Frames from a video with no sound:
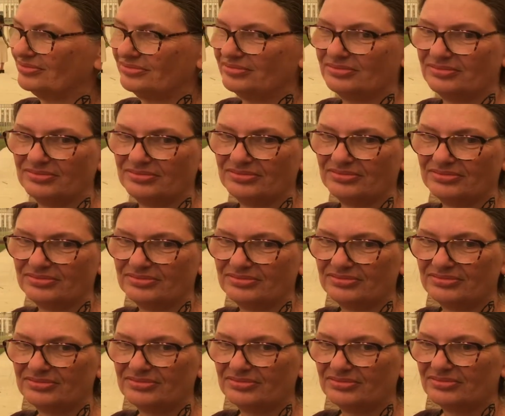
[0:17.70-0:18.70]

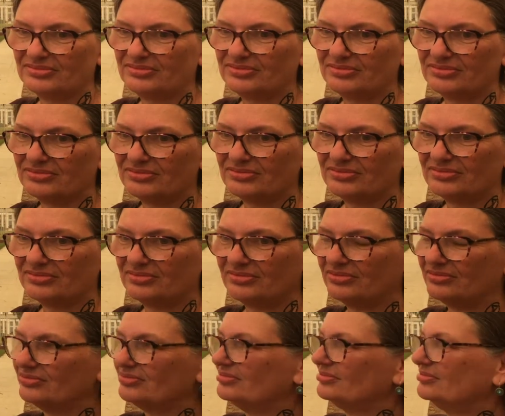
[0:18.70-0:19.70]

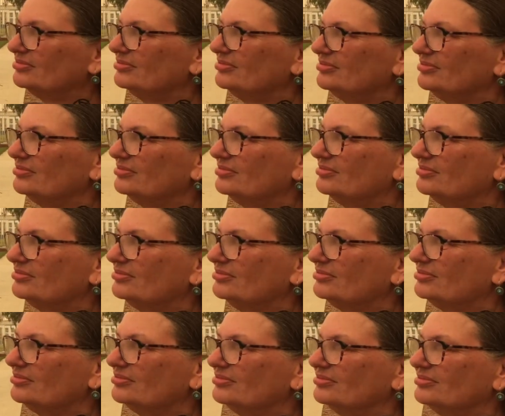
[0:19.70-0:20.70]

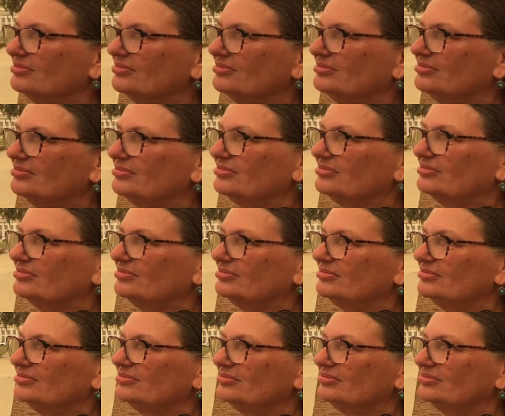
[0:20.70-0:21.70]

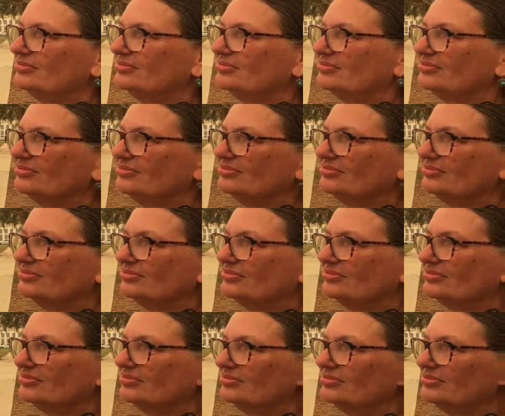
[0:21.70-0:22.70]

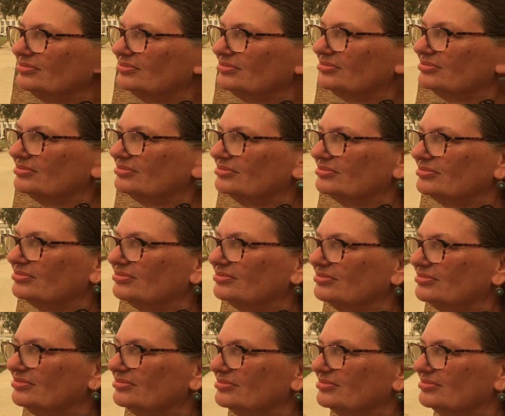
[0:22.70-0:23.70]

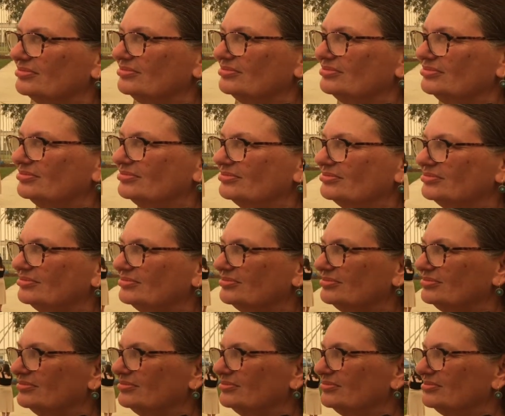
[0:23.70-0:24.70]

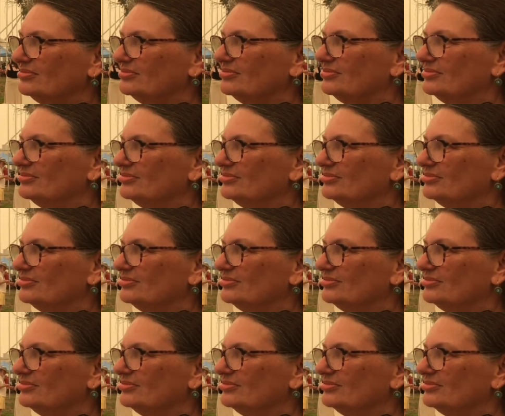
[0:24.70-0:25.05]
The person shown says nothing.